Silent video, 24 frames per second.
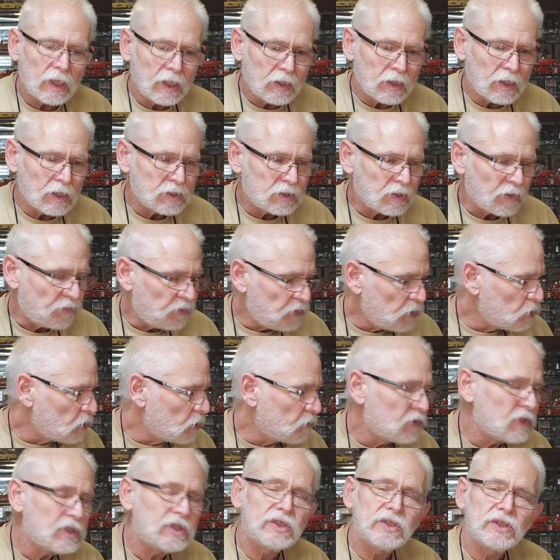There's a few of
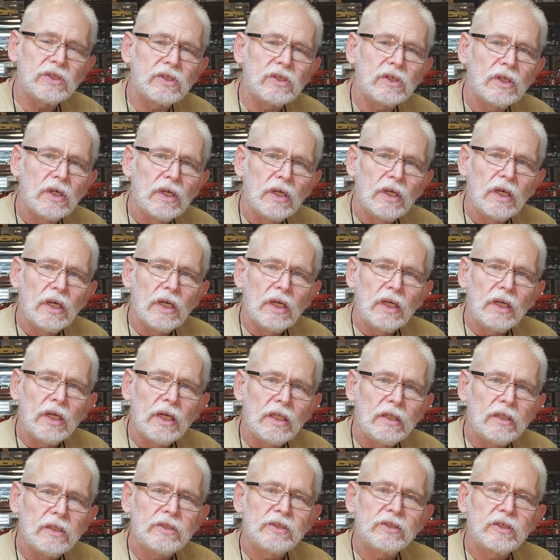us
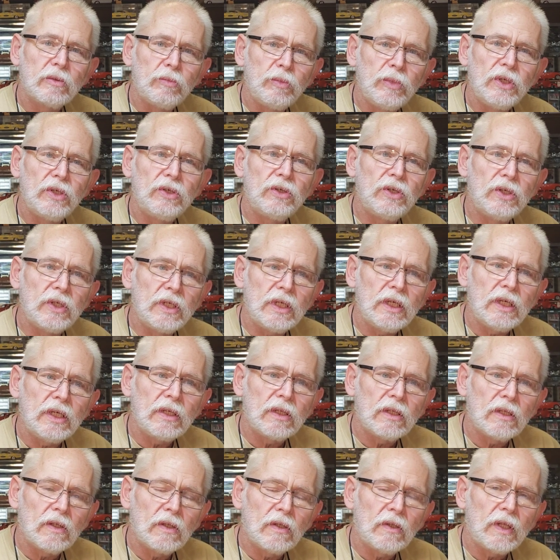in this community
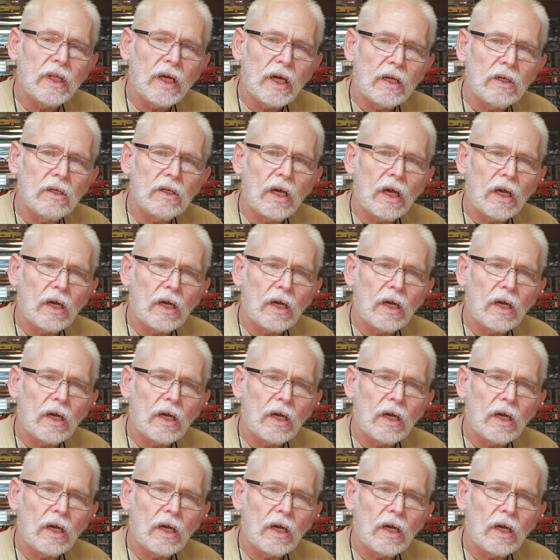that